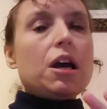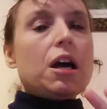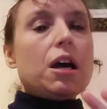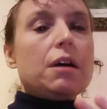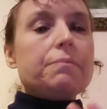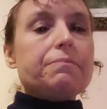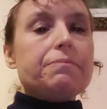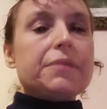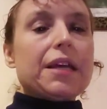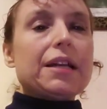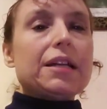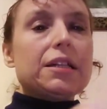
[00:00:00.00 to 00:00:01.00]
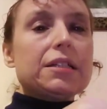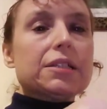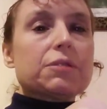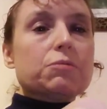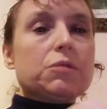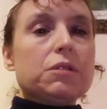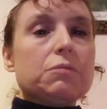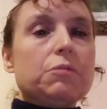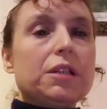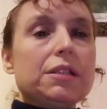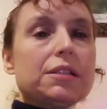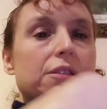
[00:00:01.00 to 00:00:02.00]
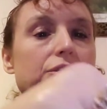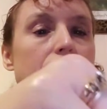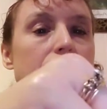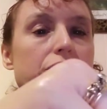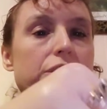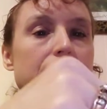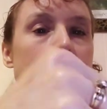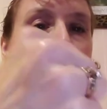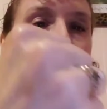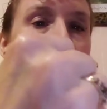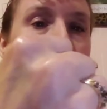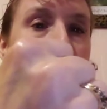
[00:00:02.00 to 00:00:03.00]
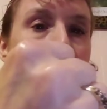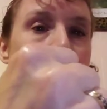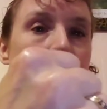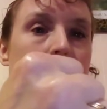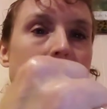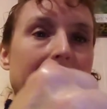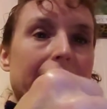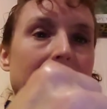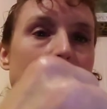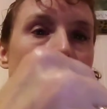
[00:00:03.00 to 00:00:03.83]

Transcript: Um, that is one, one, suggestion that is given by a